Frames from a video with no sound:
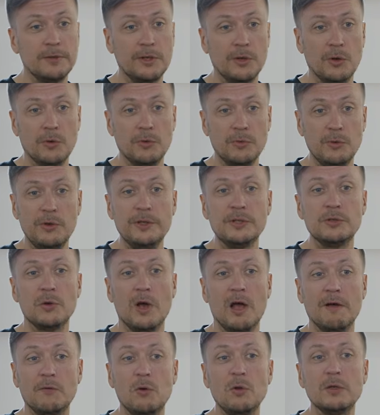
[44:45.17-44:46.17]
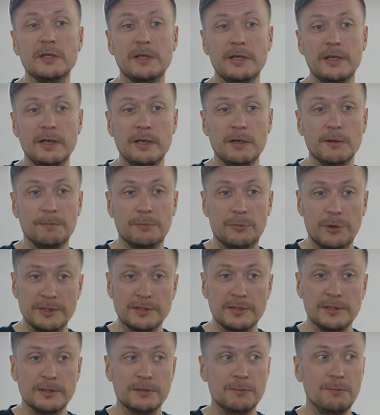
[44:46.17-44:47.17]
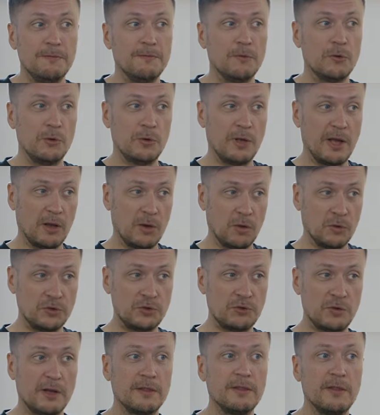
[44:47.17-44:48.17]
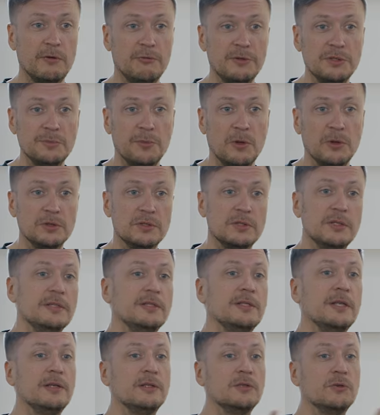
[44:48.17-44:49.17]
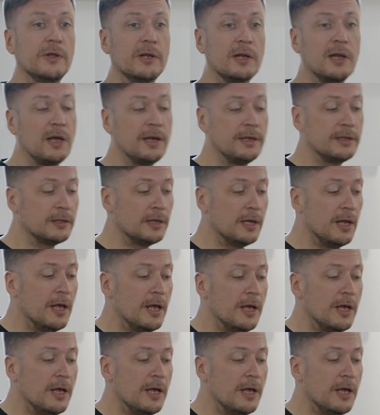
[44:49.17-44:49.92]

you need to have all the data present before you can construct that response and send it to the client.